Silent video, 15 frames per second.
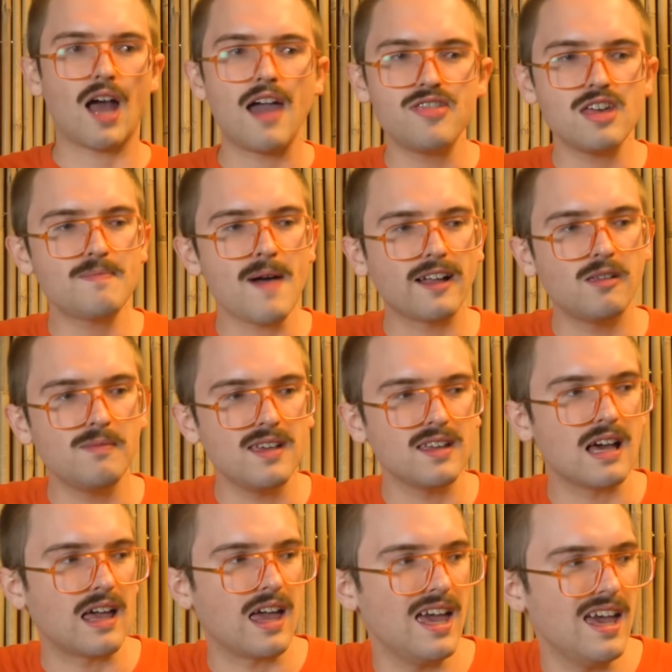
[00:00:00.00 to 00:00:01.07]
I think back to
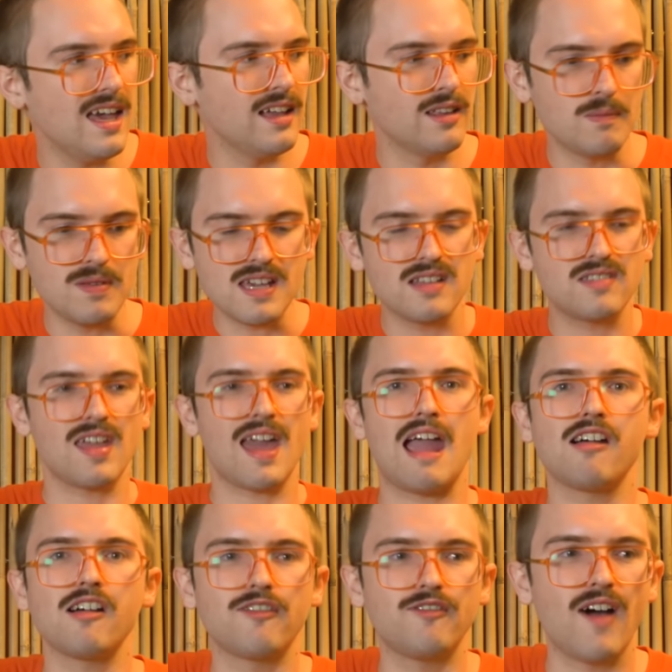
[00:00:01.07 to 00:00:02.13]
being a kid being
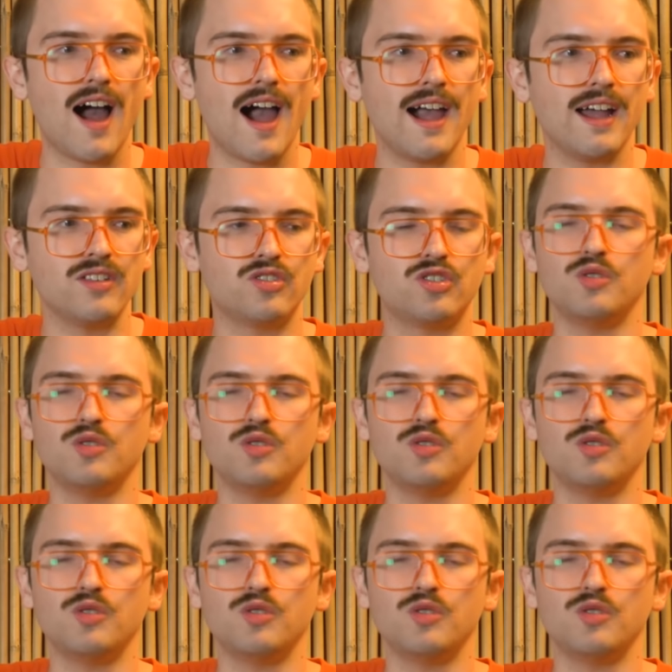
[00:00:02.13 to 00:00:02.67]
terrified